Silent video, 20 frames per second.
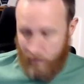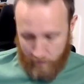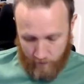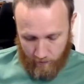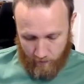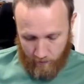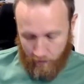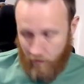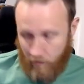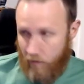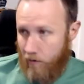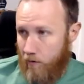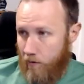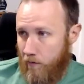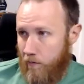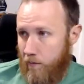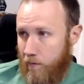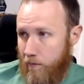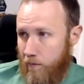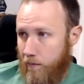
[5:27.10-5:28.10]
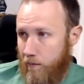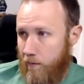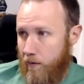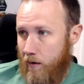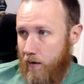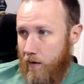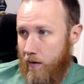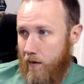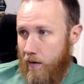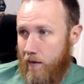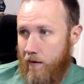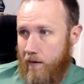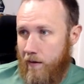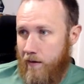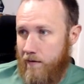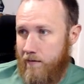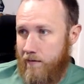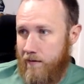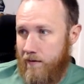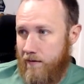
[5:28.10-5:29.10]
to know.
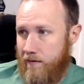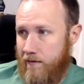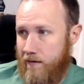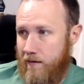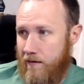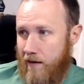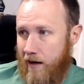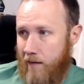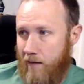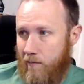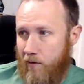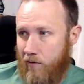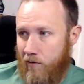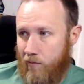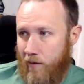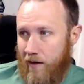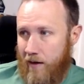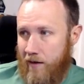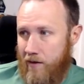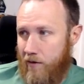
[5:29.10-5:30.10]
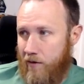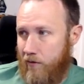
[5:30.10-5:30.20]
This is the name that's right here.